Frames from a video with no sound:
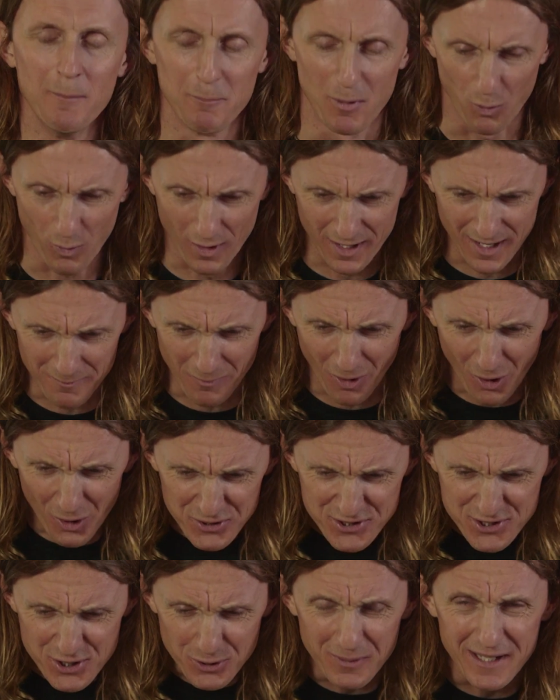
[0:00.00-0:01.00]
But what I'm
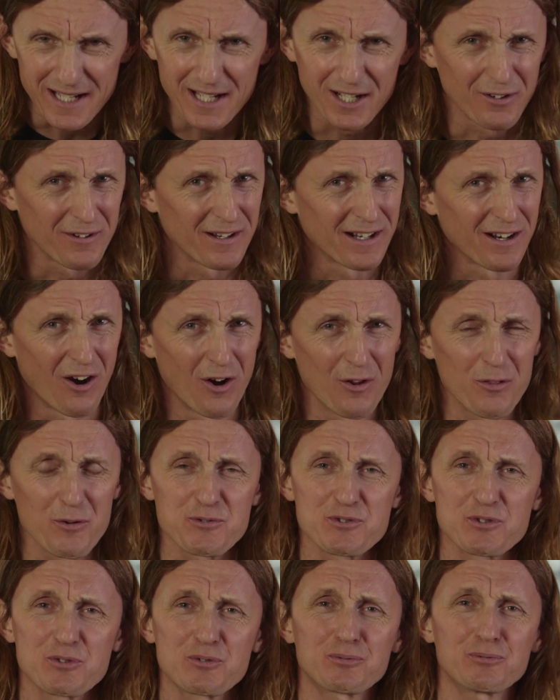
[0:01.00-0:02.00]
also hearing are
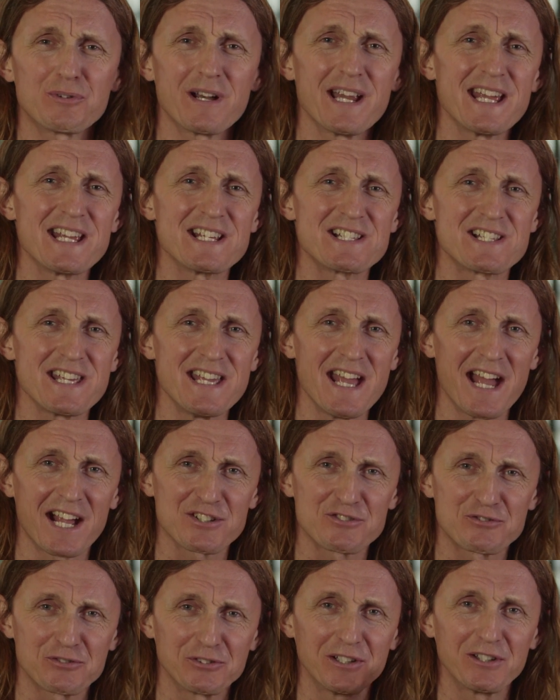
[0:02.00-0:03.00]
those crazy
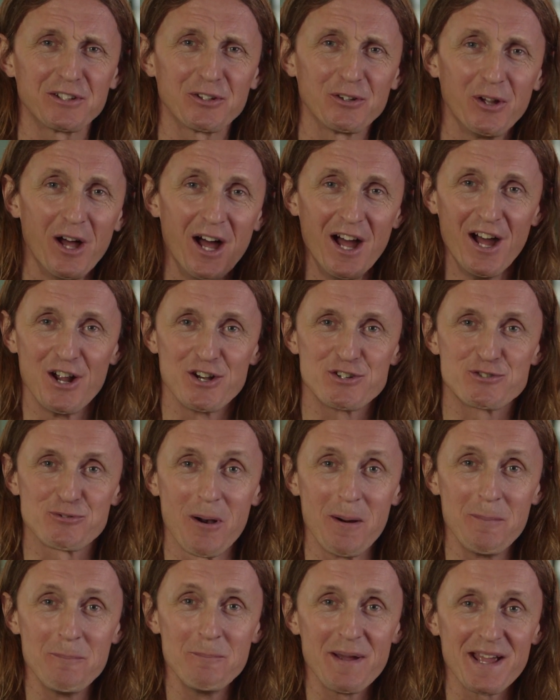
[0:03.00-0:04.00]
extra little
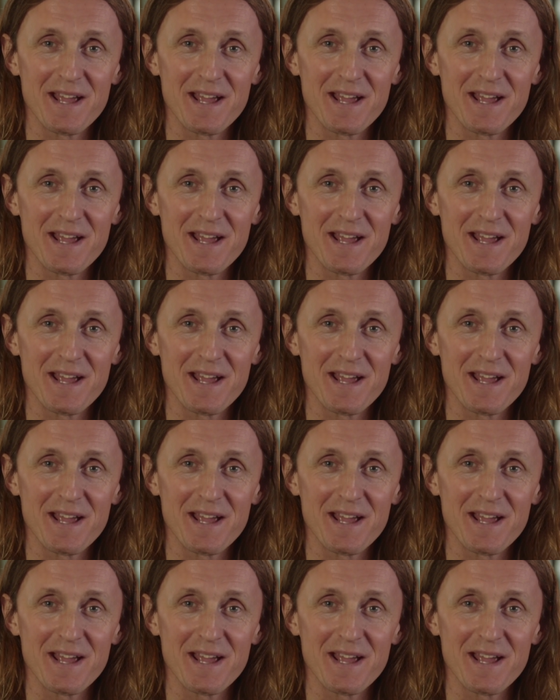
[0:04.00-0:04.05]
drum